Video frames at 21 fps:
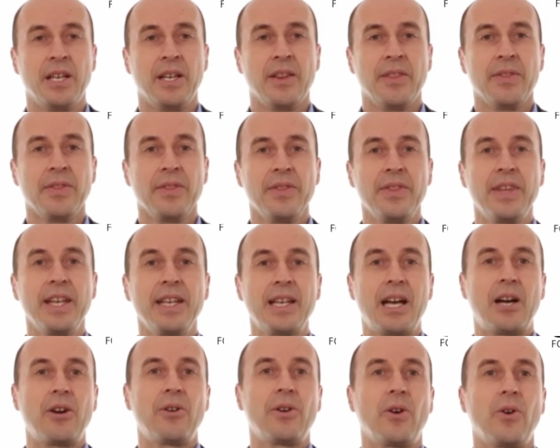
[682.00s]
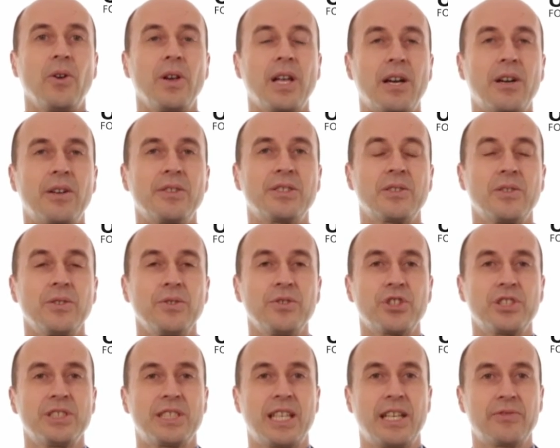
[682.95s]
Then all our
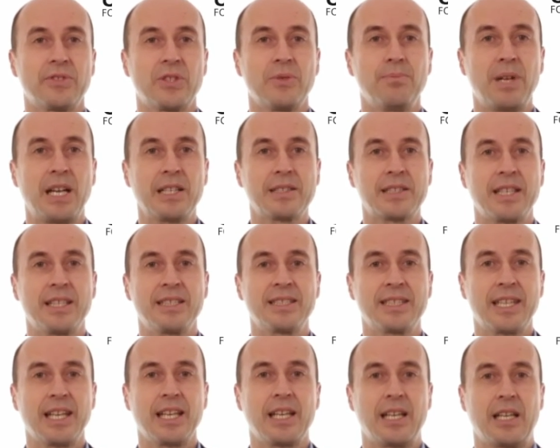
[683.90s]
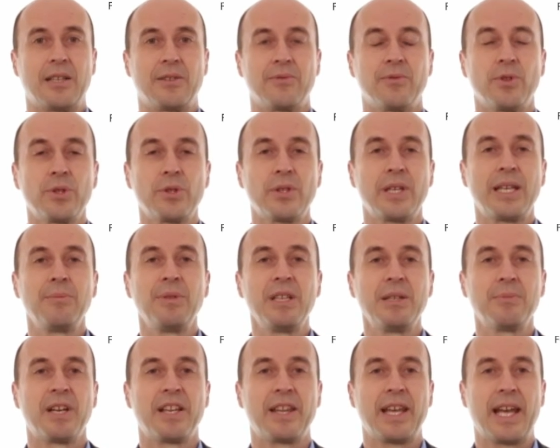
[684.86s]
solutions have to multi-scalar. What do I mean
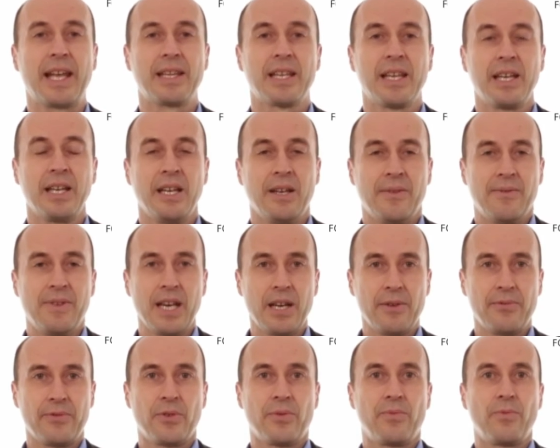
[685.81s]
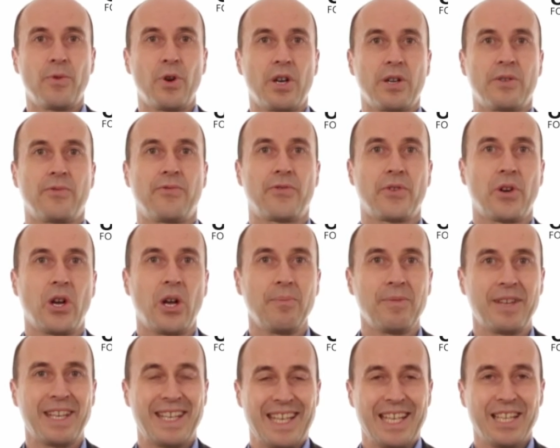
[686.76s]
by that? We have to work from
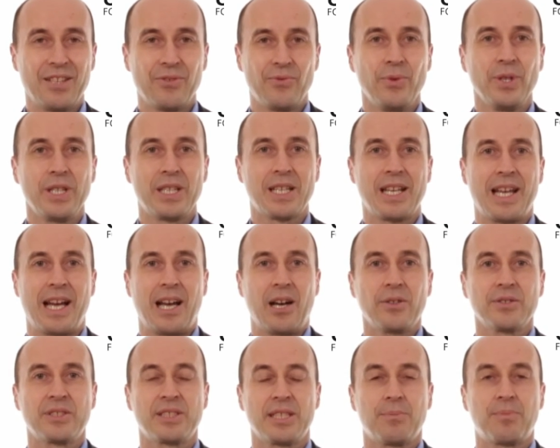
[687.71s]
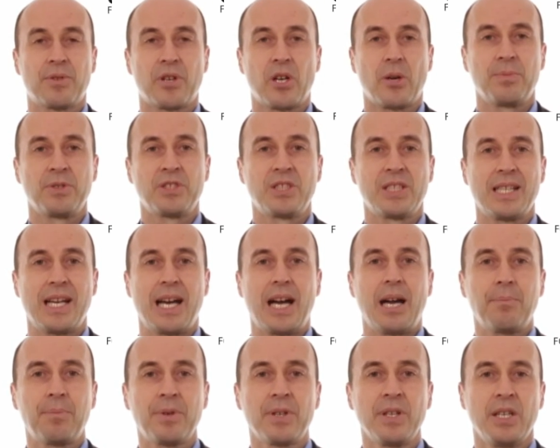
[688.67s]
the individual house and property
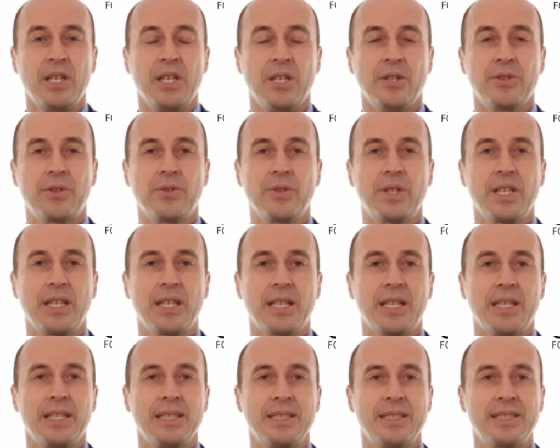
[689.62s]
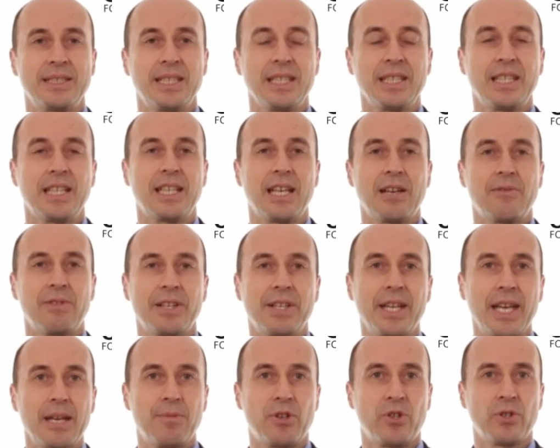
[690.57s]
up to the city level,
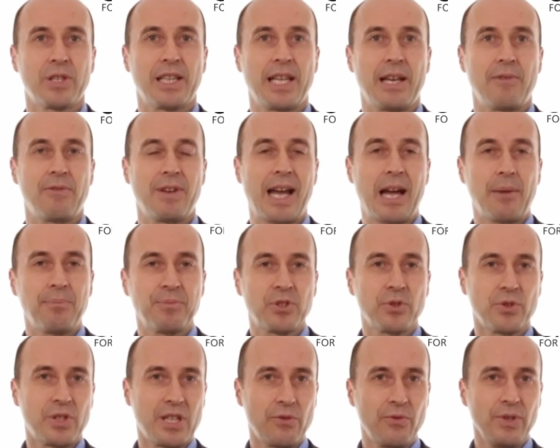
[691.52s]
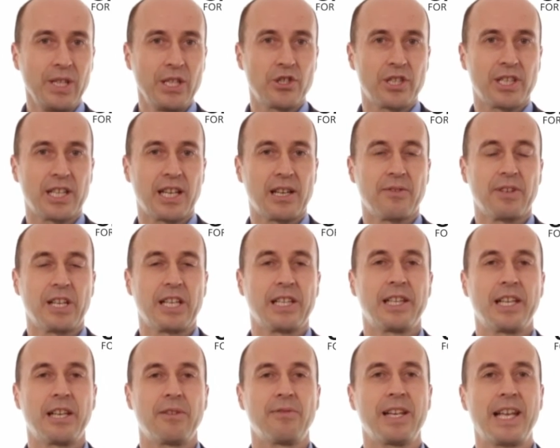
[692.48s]
neighborhood level, up to the regional
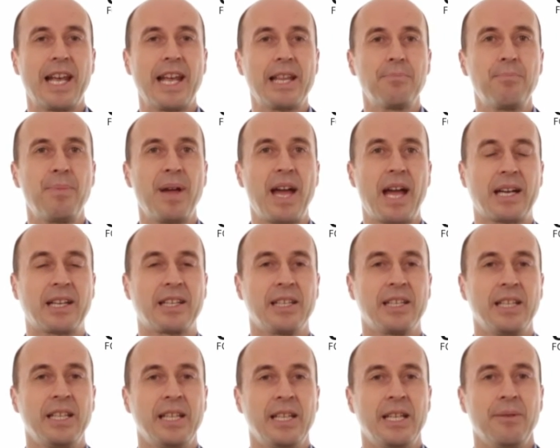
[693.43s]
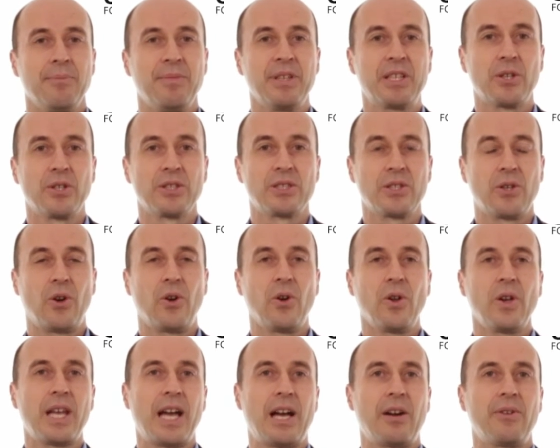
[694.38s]
level and back. Because all
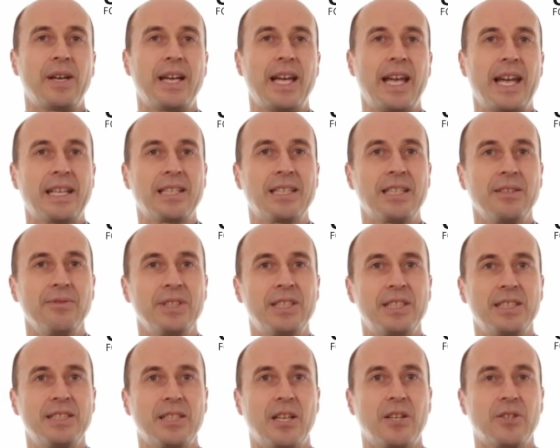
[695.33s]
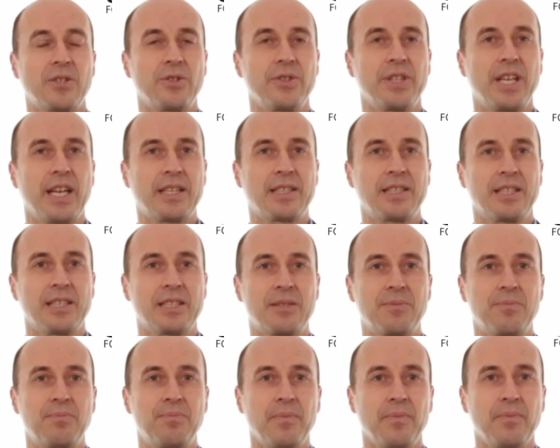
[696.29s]
our activities are connected.
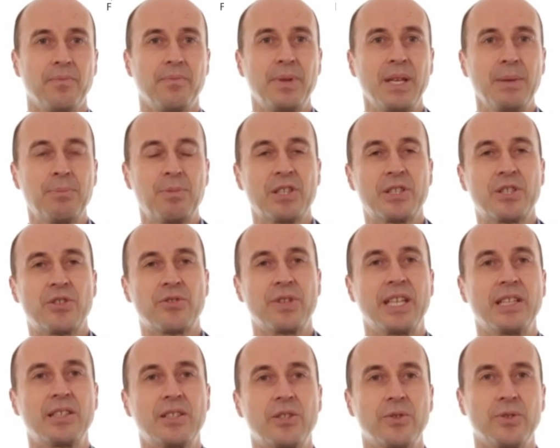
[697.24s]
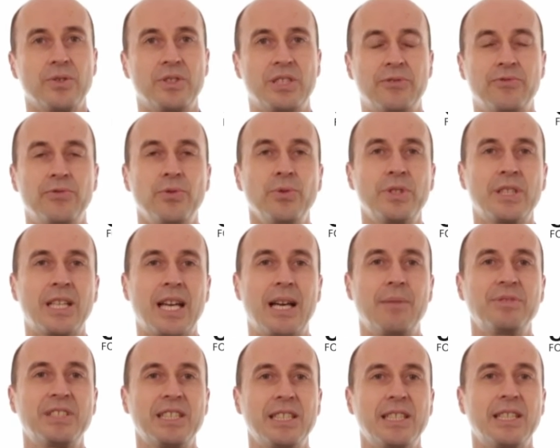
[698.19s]
People trade goods, food
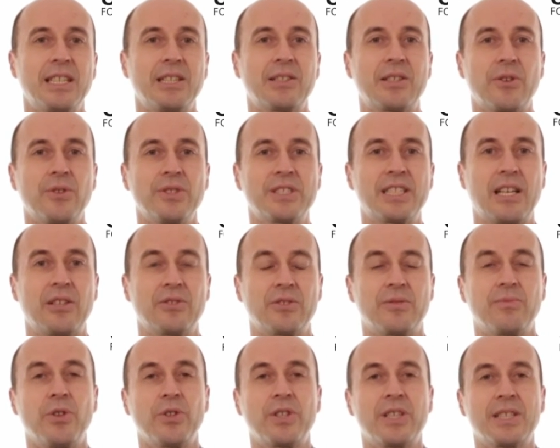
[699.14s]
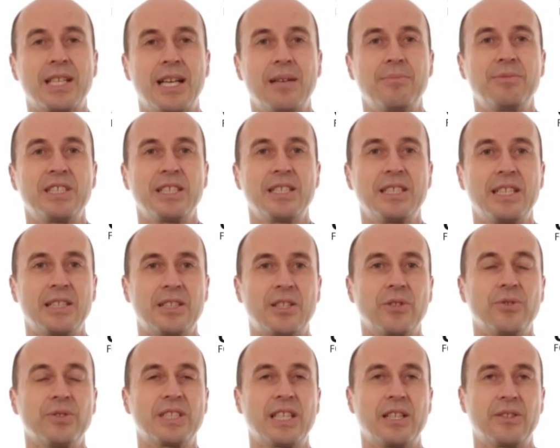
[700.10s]
comes in and goes out, water comes in and
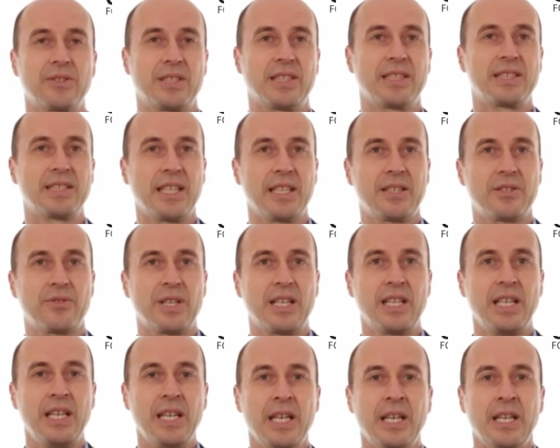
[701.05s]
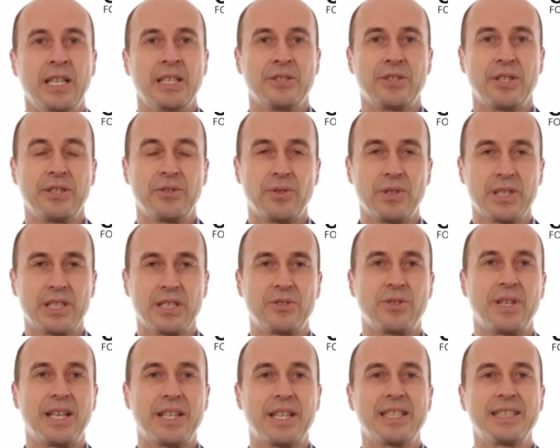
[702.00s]
goes out, etc. So in order to
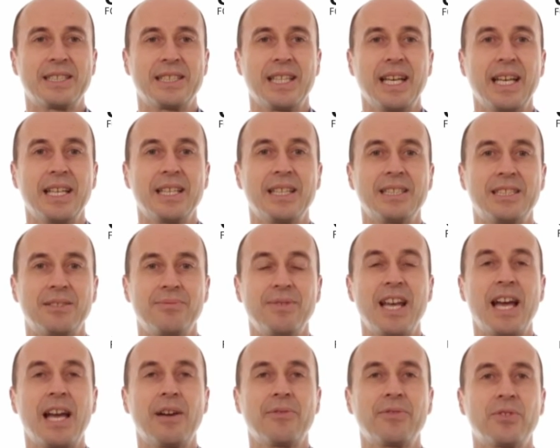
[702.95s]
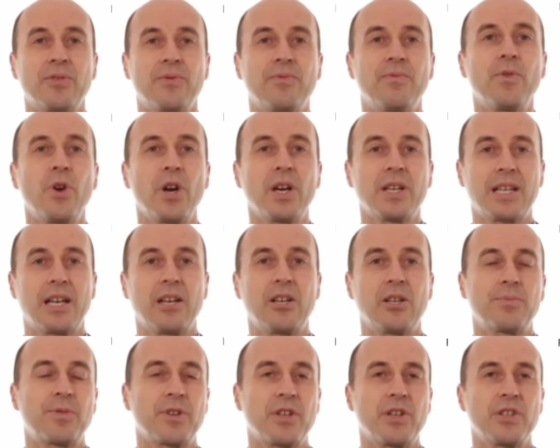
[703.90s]
understand this, we have to work our
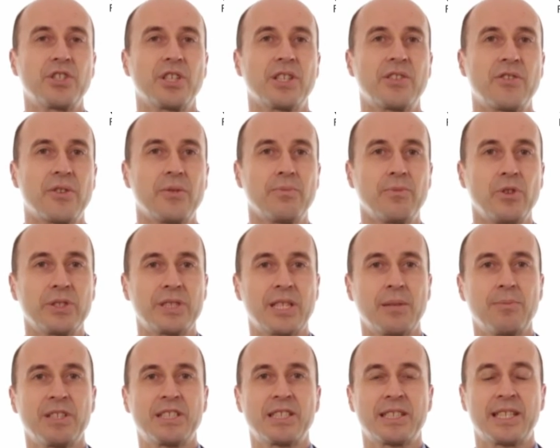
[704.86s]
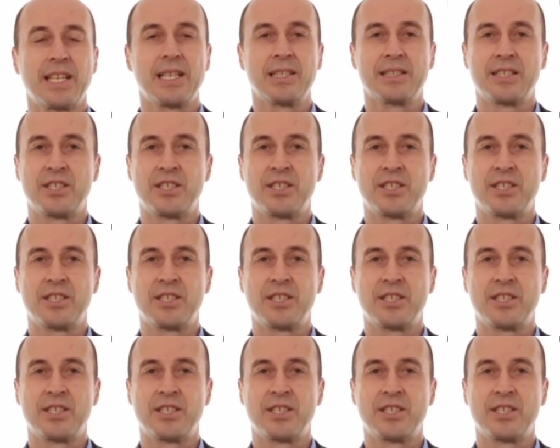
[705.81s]
project through multiple scales.